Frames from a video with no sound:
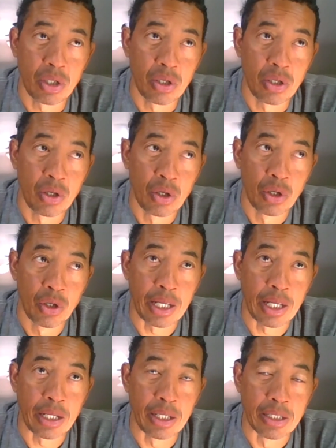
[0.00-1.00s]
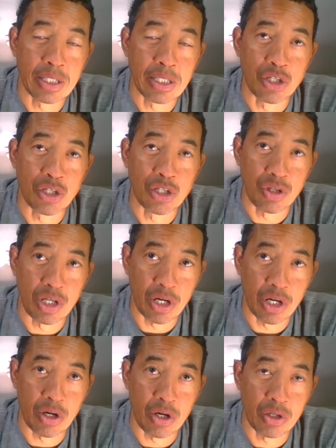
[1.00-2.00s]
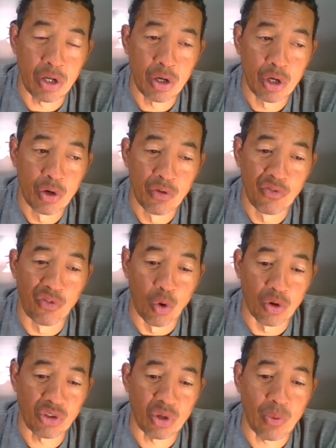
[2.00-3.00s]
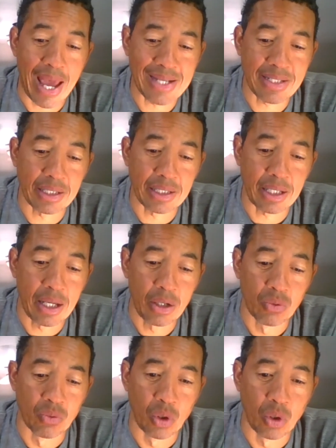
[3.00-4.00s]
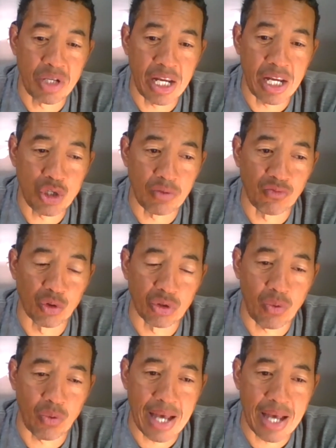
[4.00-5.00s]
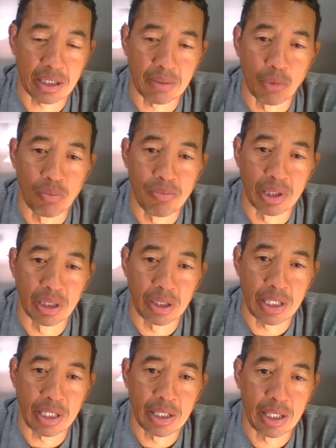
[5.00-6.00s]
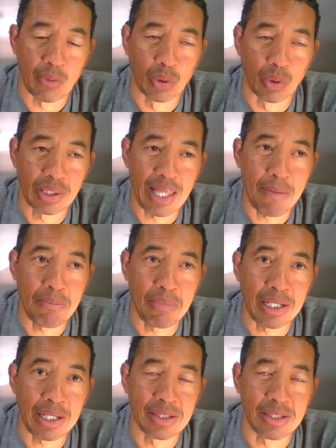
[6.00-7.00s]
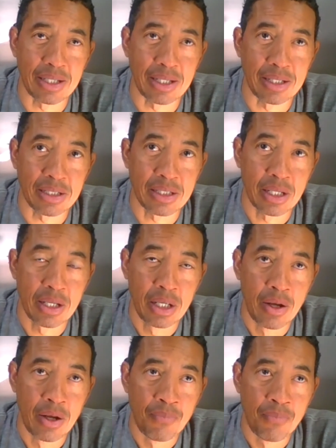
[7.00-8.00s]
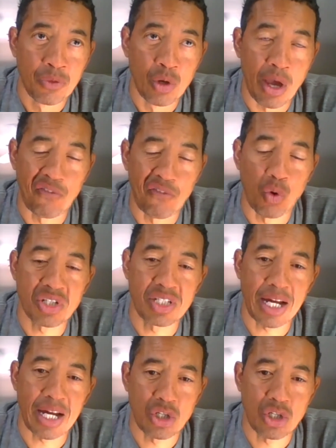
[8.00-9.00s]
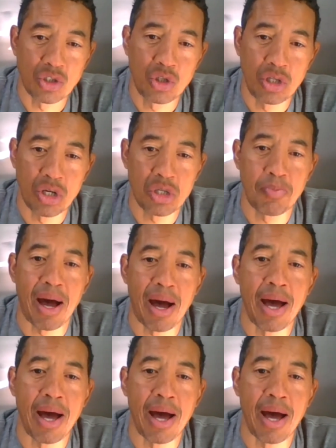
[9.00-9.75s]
and is engineered for thoracic rotation, for thoracic mobility. And what that means is you have 4 sections to your spine.